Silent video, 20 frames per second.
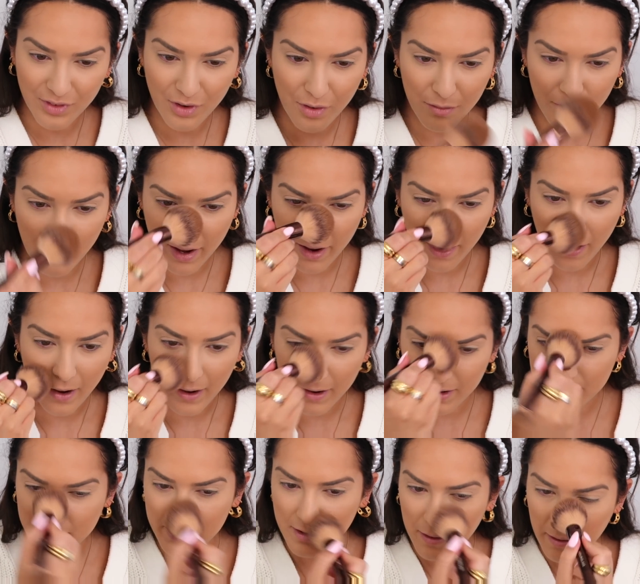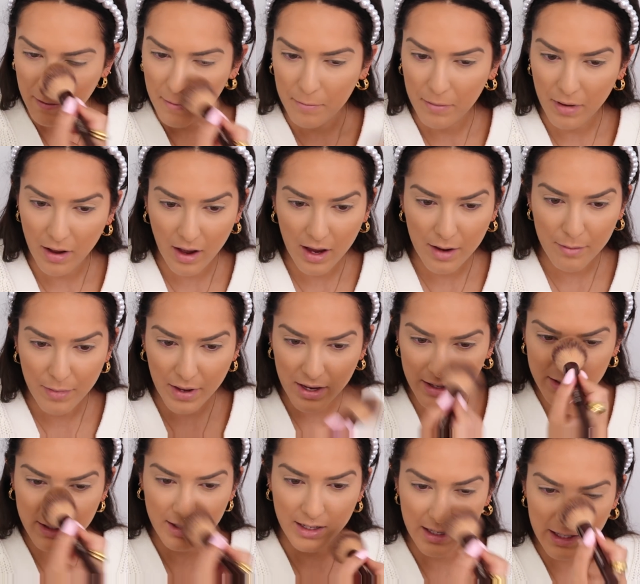on my eyes, but I
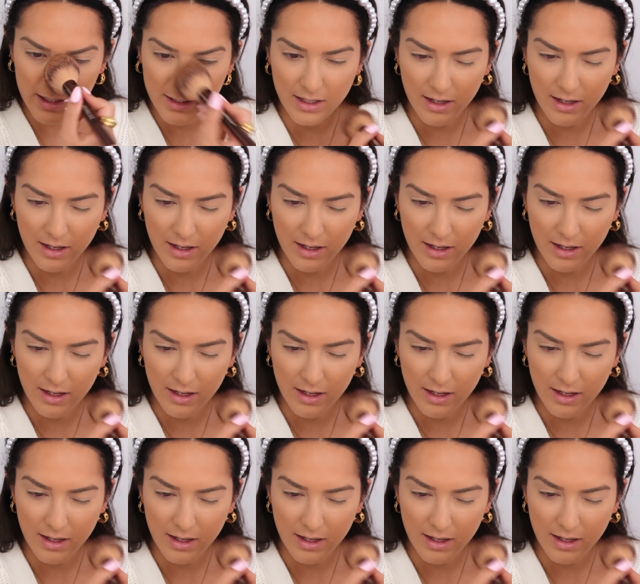basically